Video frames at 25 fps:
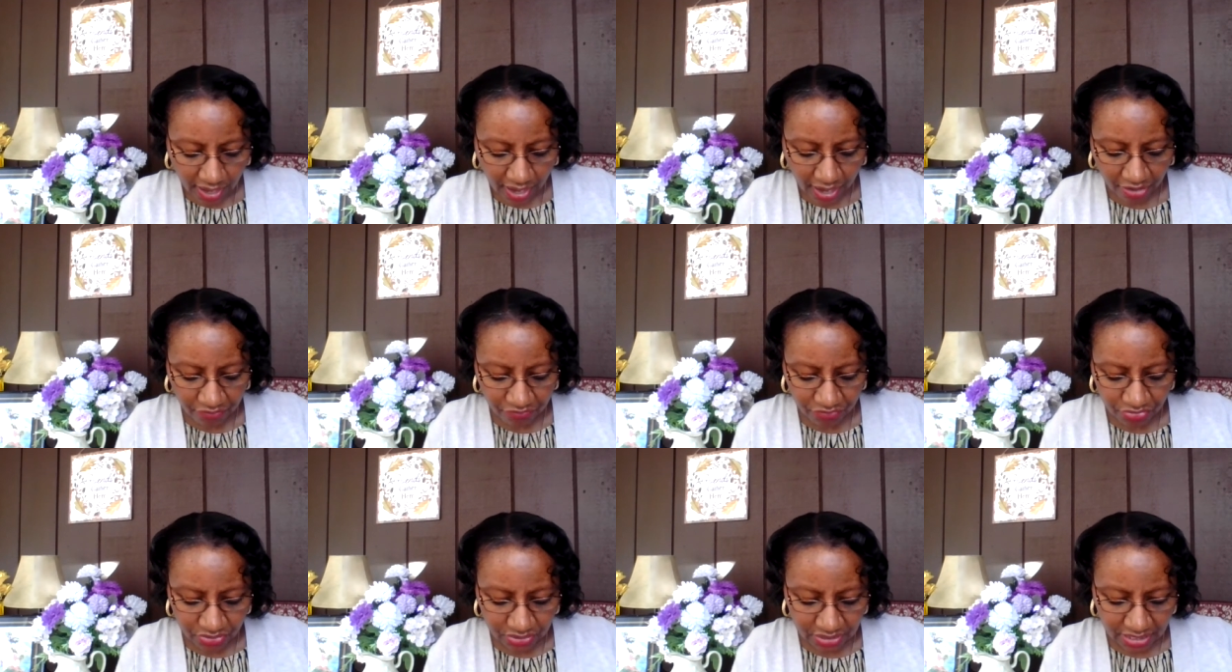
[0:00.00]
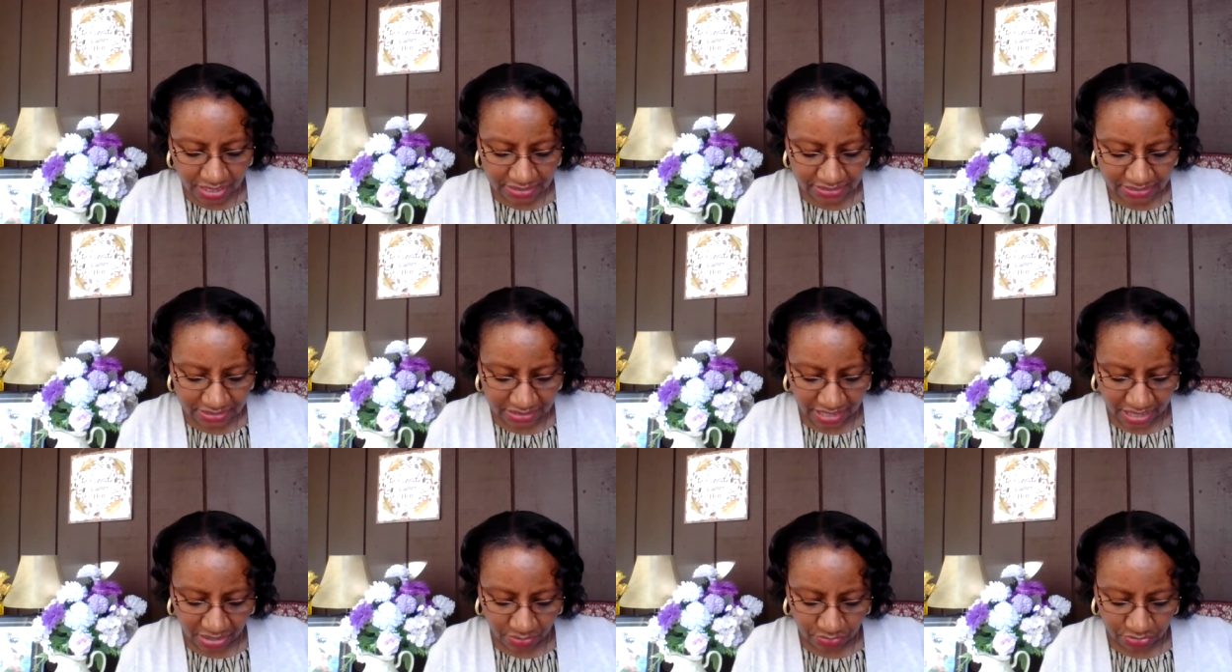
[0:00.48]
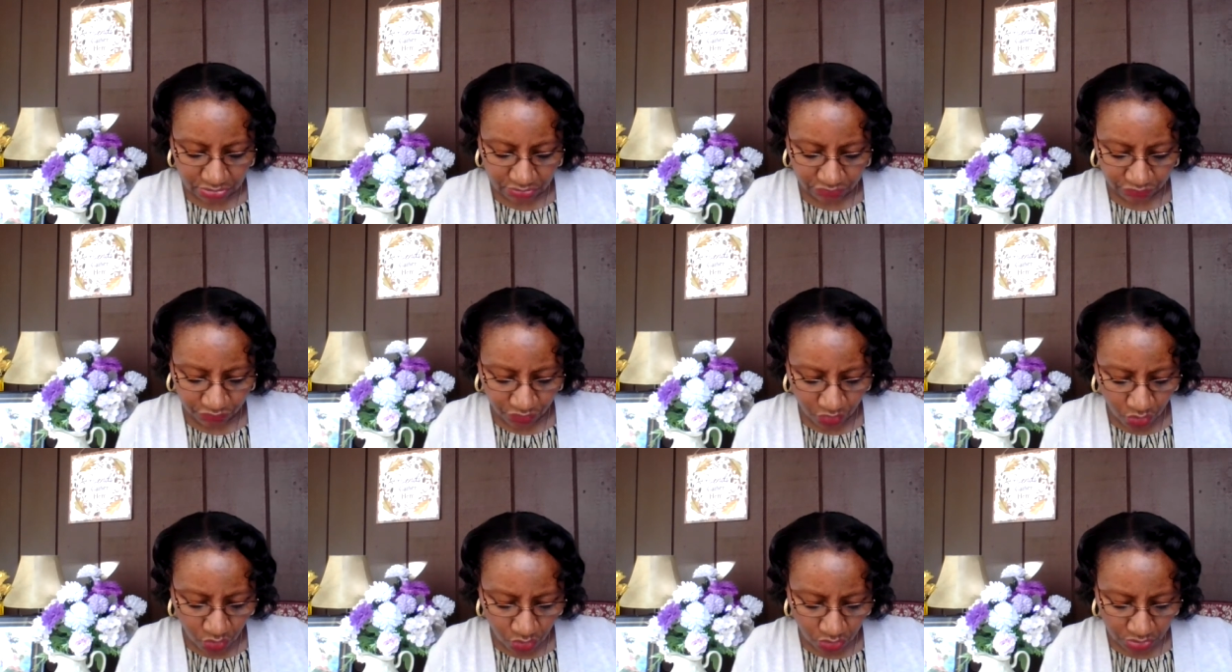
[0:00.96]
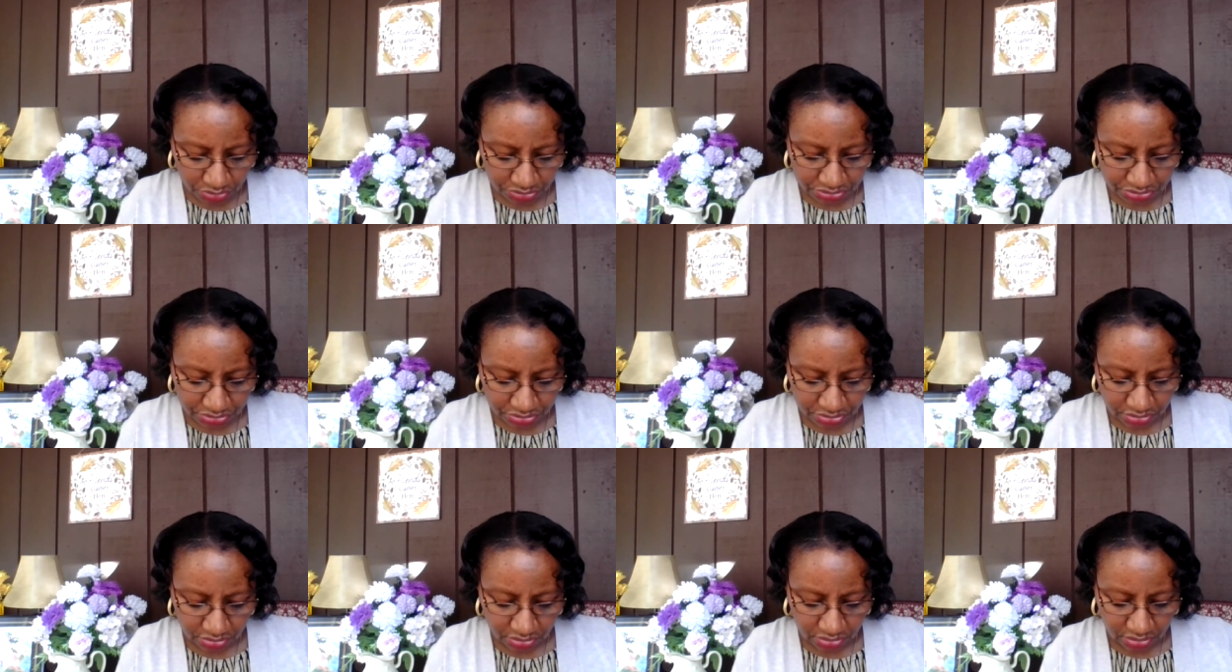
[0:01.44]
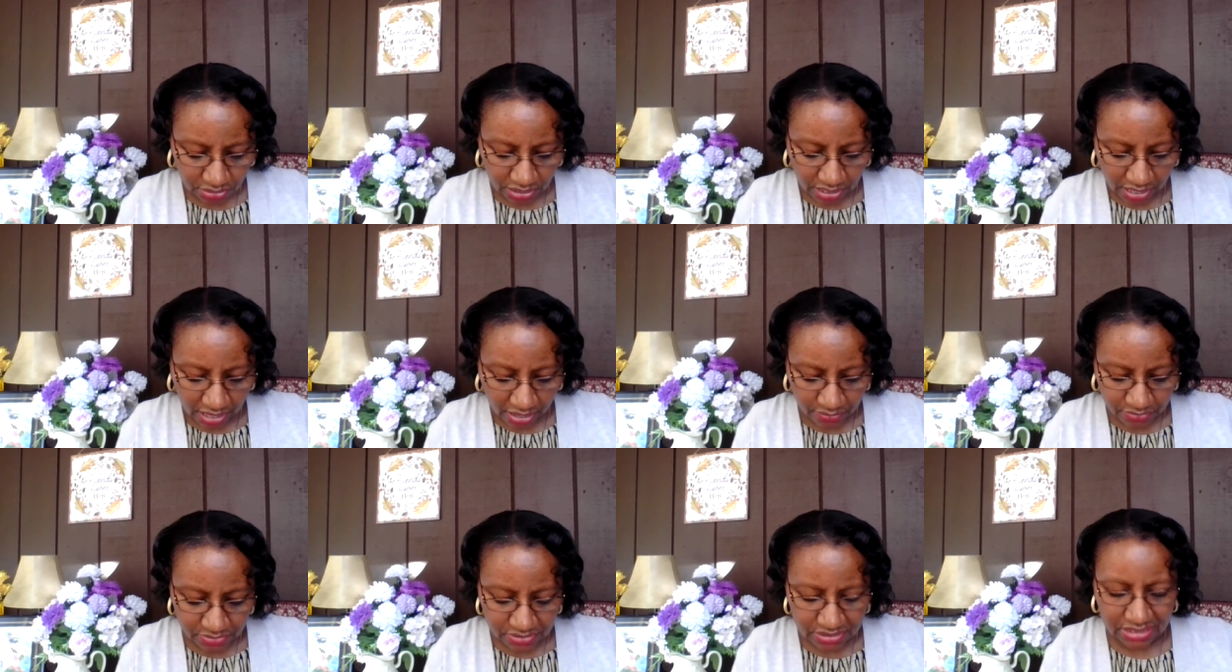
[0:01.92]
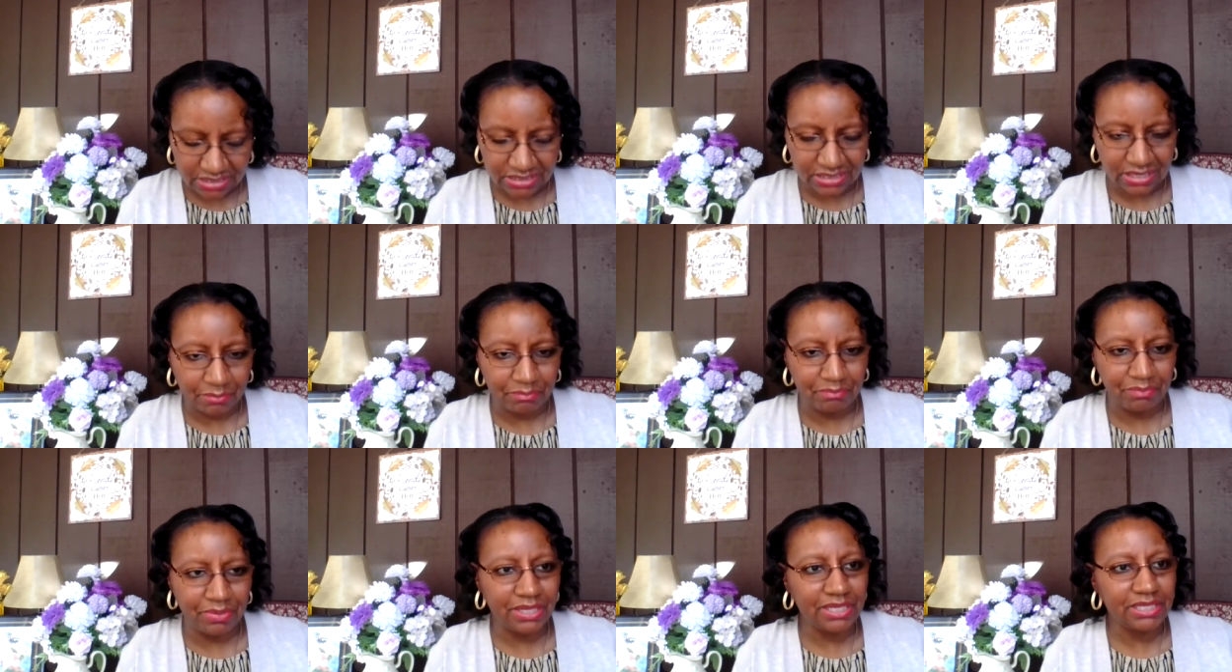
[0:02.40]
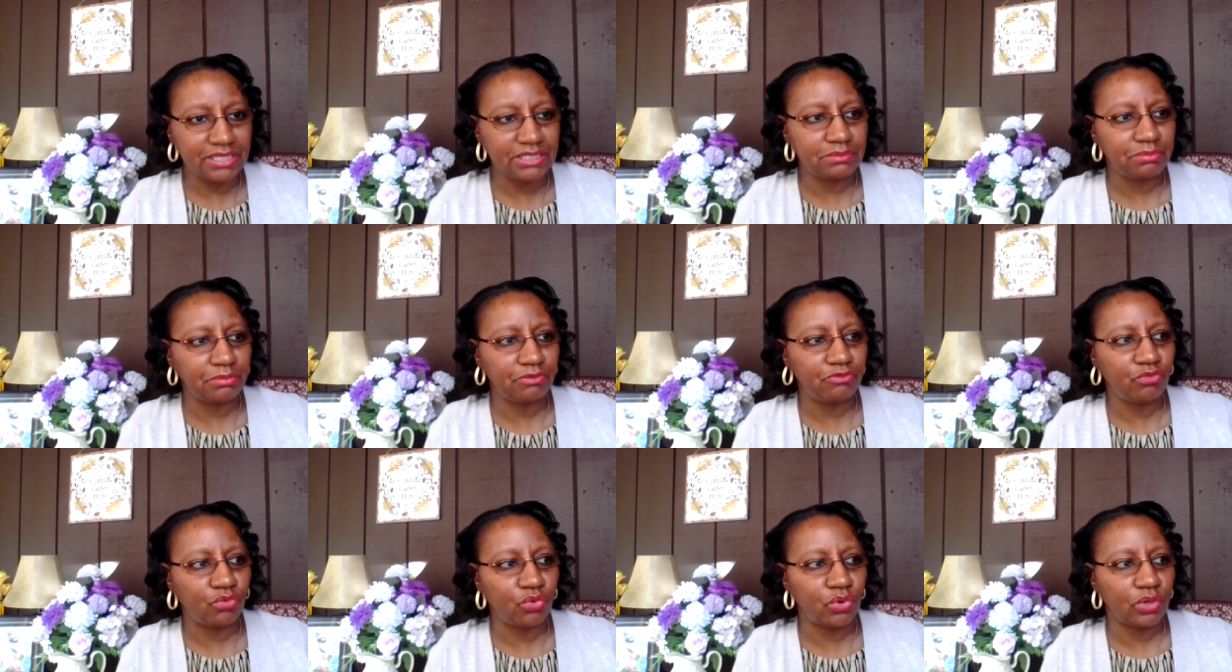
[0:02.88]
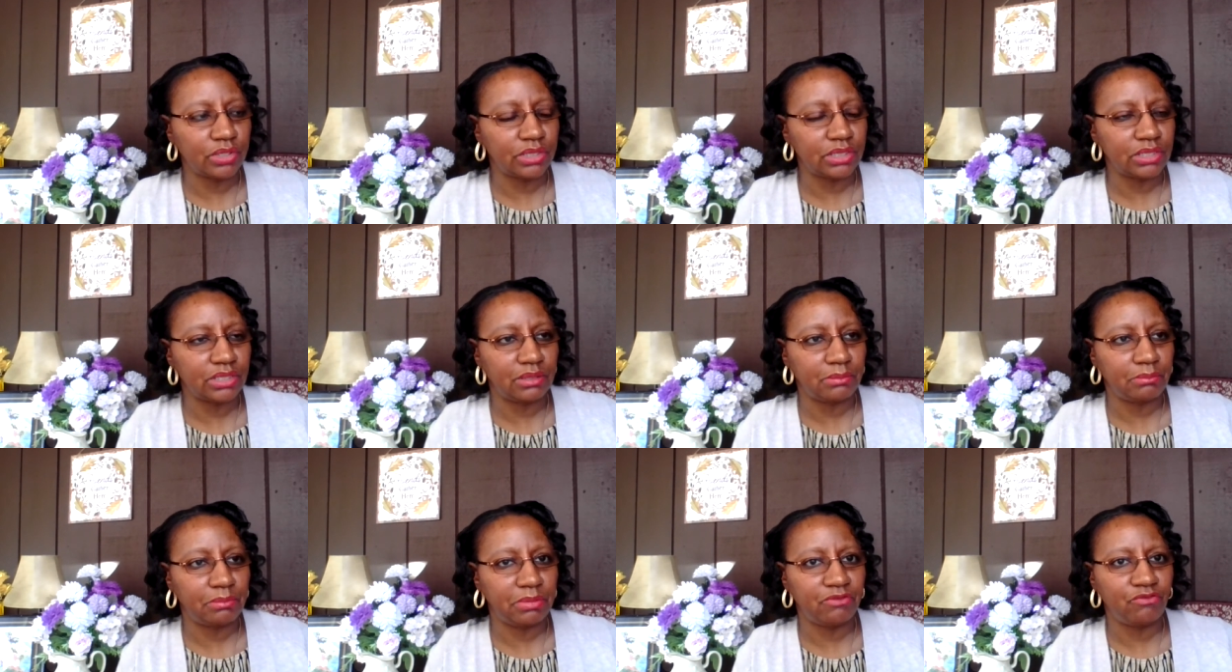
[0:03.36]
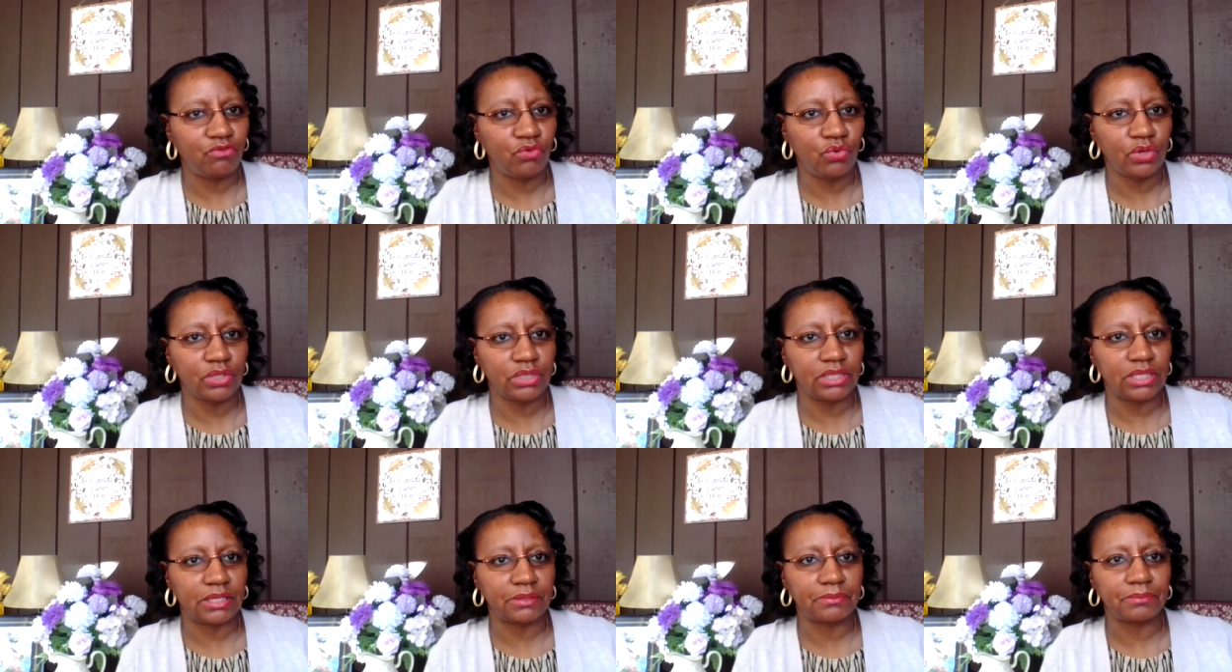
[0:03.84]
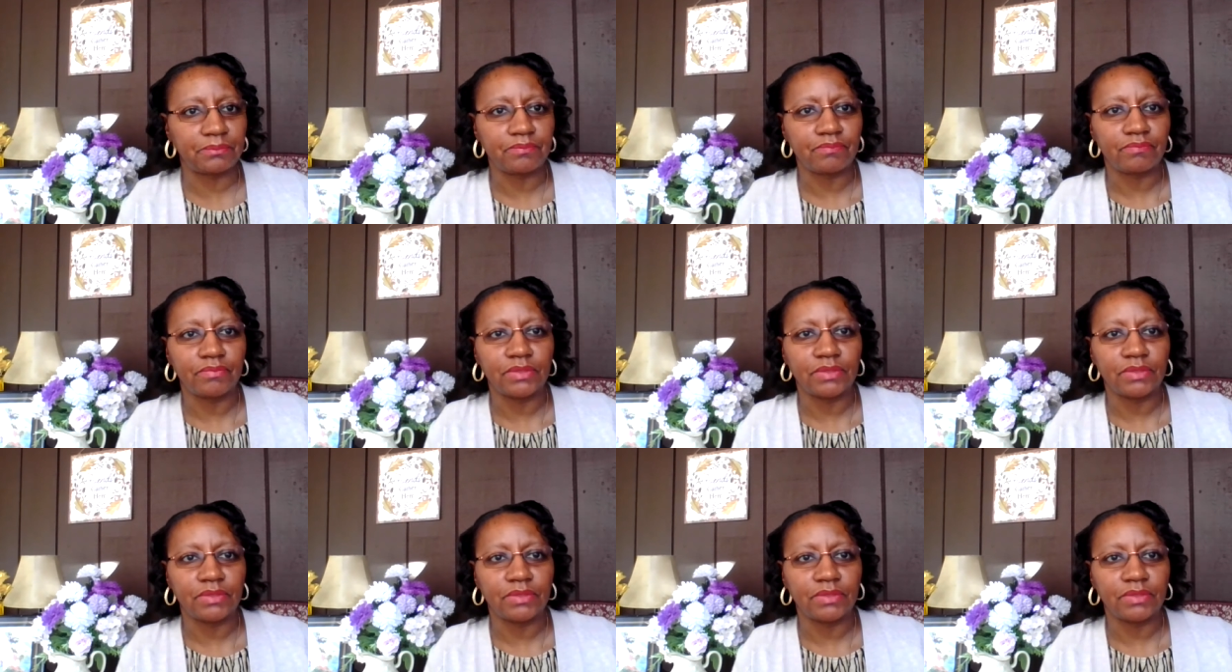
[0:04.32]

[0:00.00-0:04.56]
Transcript: I realized that I was foolish. I was as a beast before before then.